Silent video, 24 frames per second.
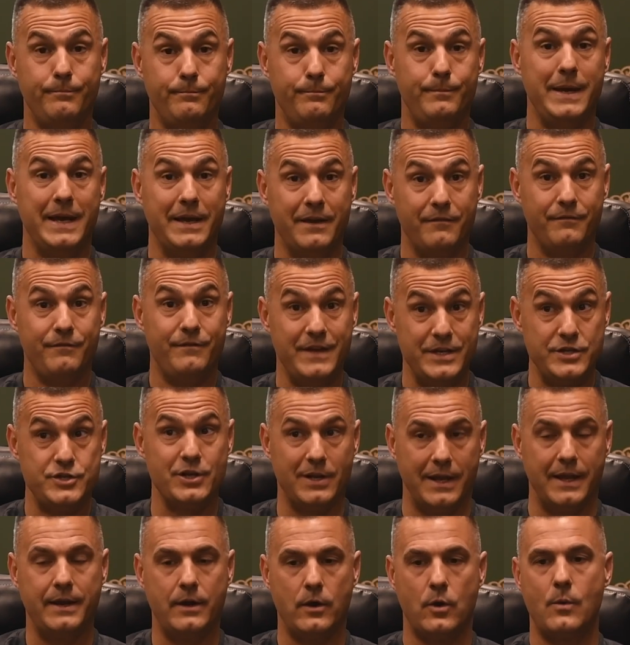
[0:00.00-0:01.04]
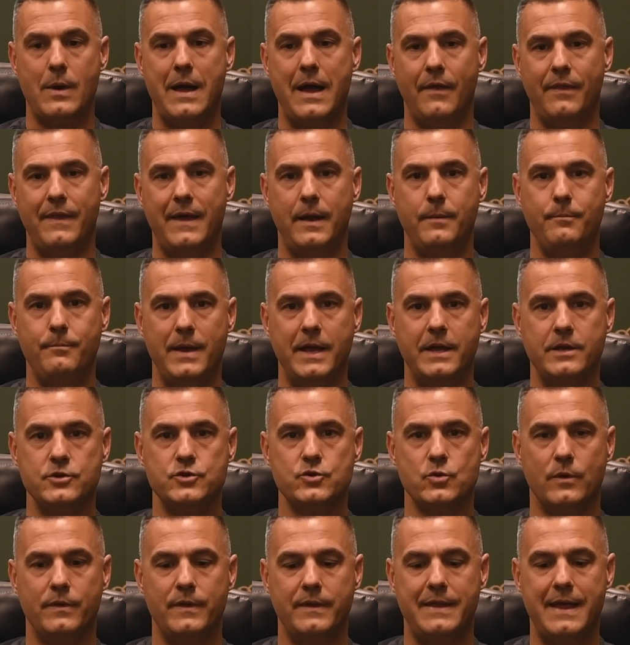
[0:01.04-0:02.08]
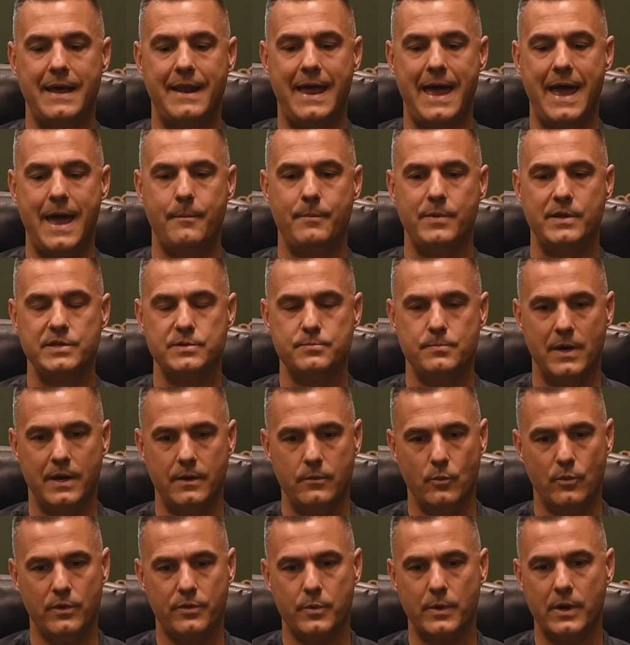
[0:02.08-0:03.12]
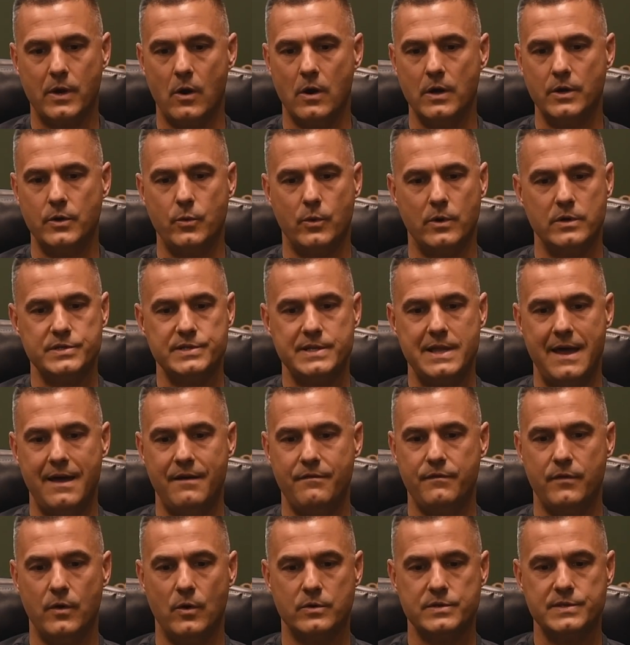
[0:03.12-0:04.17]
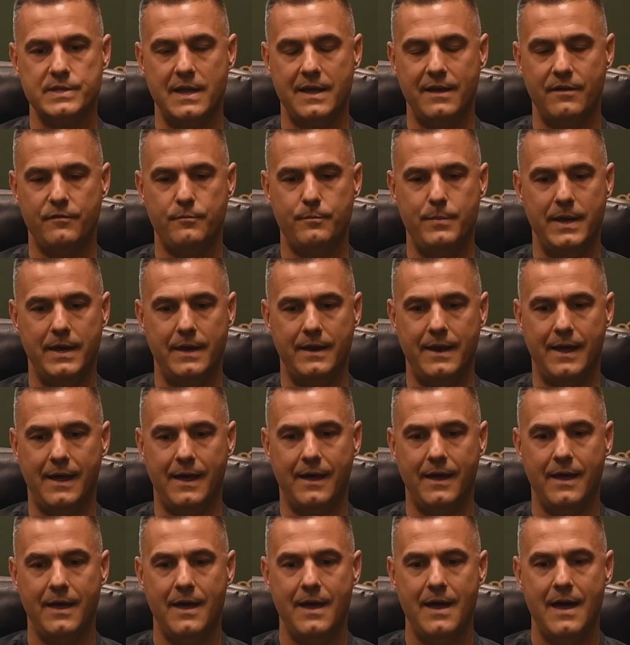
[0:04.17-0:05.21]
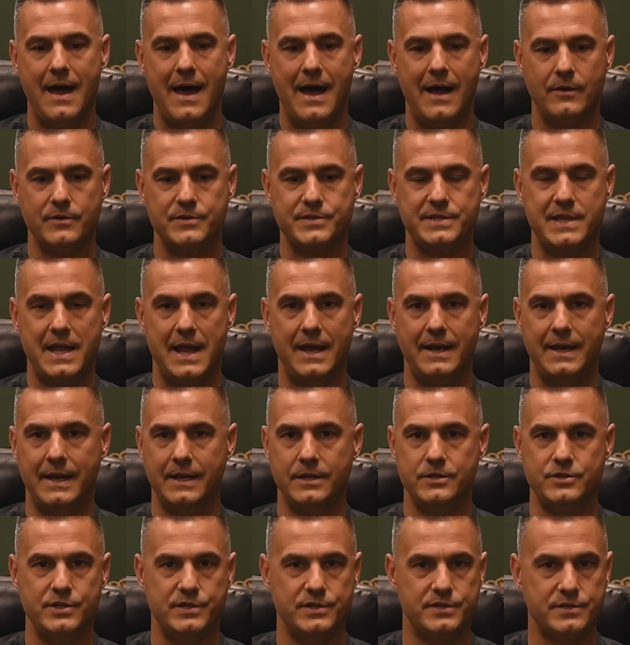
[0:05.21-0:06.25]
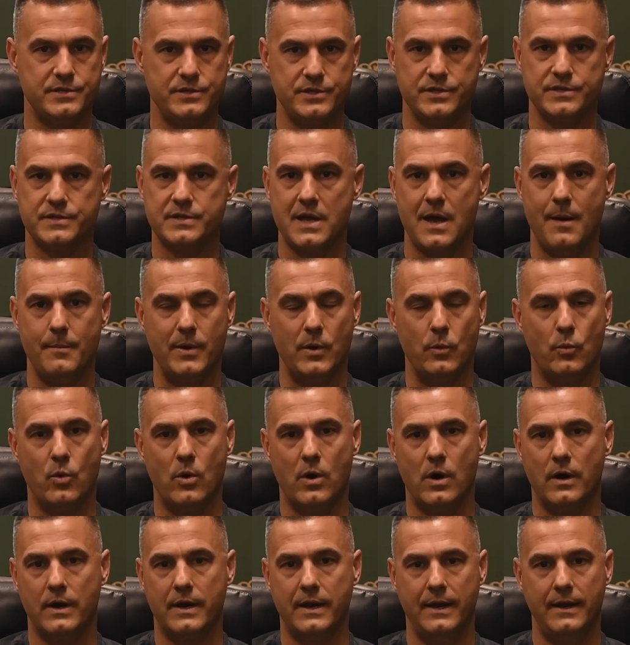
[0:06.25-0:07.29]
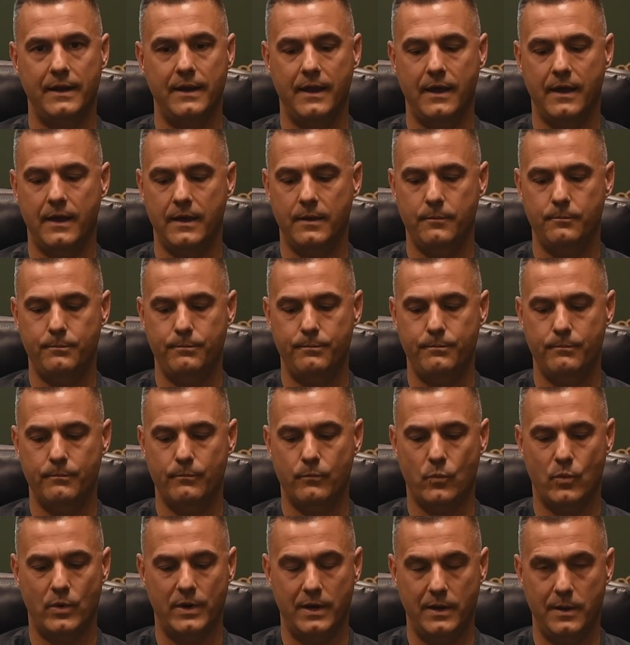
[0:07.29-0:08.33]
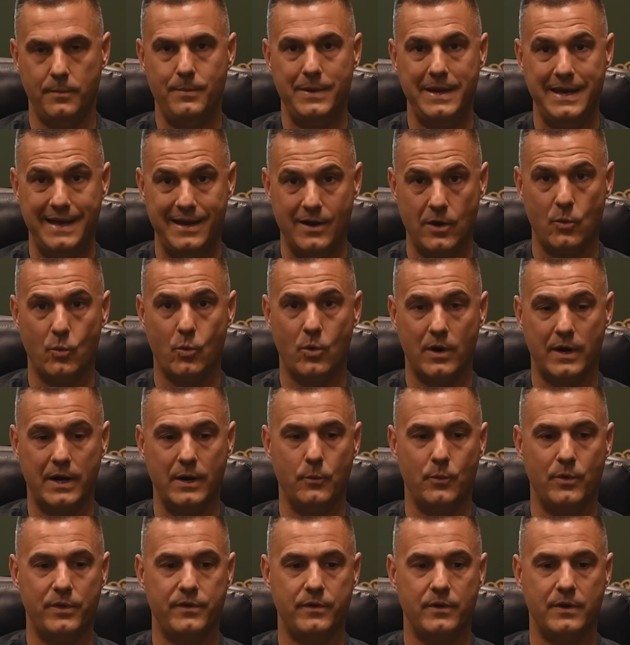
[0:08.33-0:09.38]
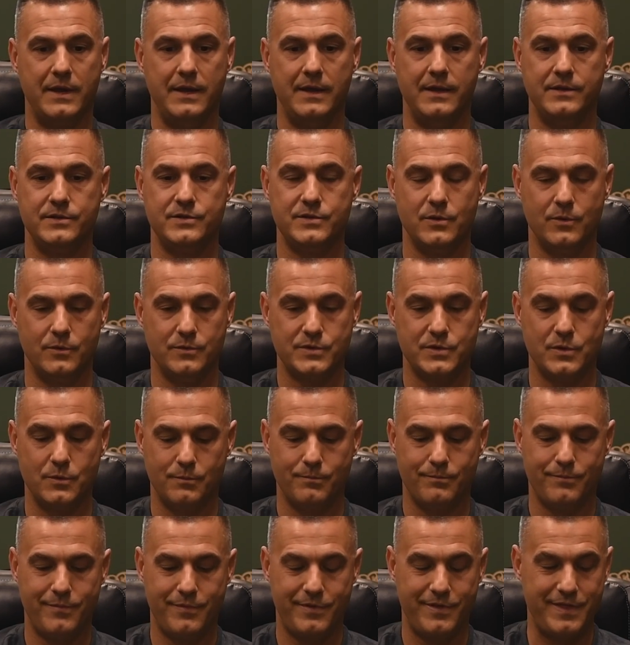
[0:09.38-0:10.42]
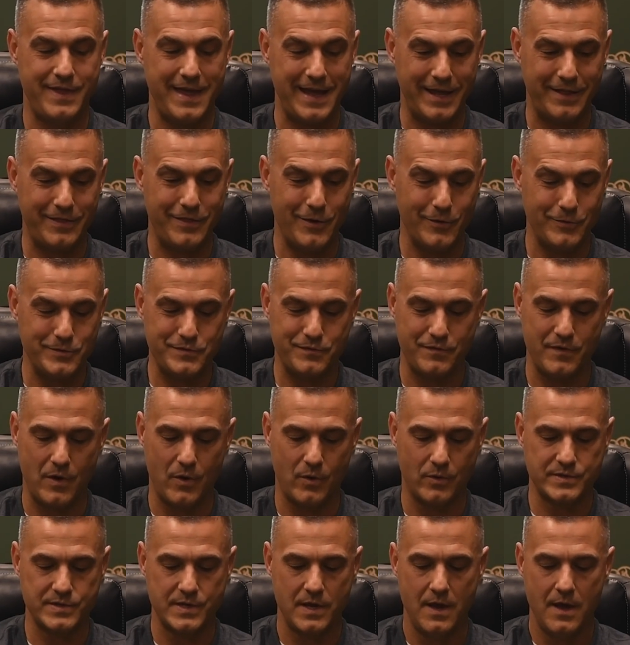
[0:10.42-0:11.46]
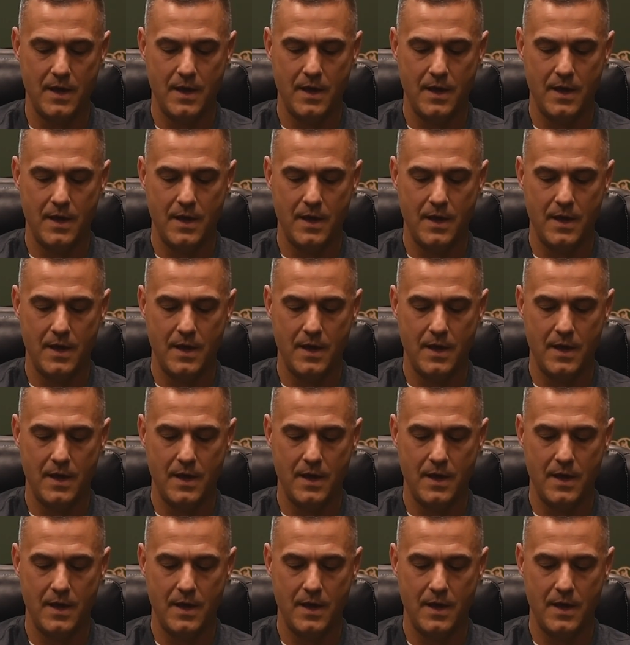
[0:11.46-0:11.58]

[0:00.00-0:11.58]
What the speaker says: being vigilant around that, making sure that that happens. But with regard to our staff folks, they have been outstanding, just coming to work and wanting to be here working with your kids. So thank those folks.